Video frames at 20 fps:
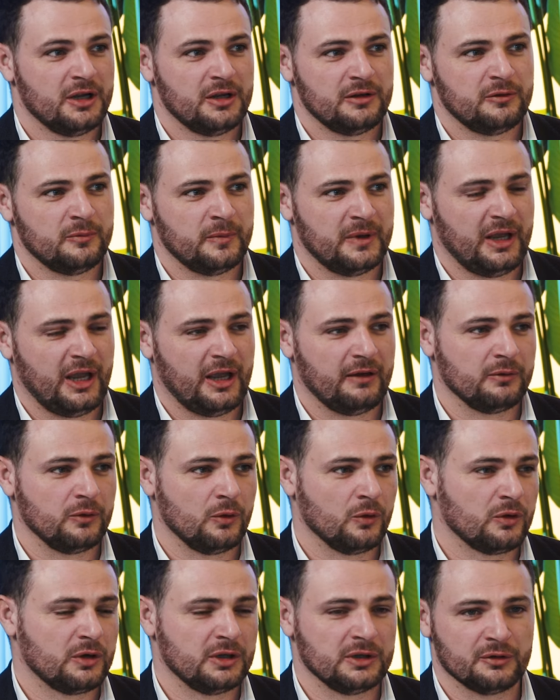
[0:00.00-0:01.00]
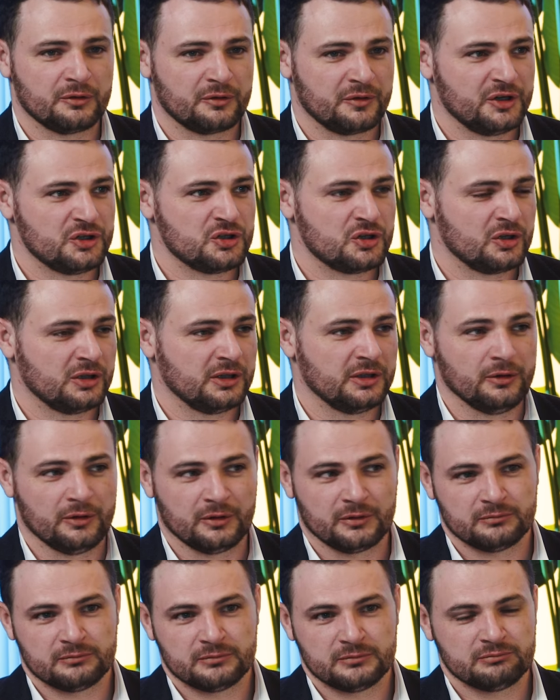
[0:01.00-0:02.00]
You may have locally or regionally
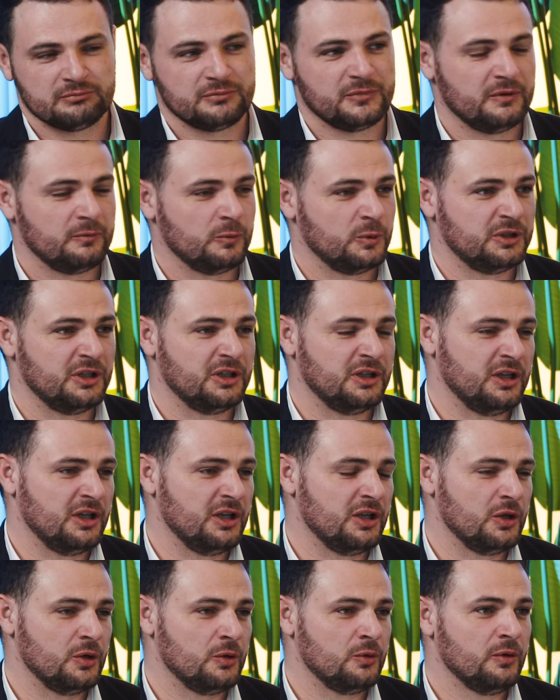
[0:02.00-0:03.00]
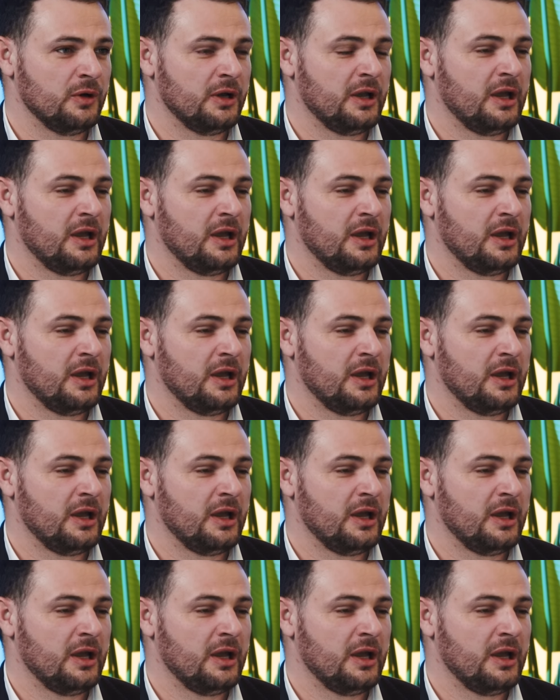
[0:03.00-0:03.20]
or within EU,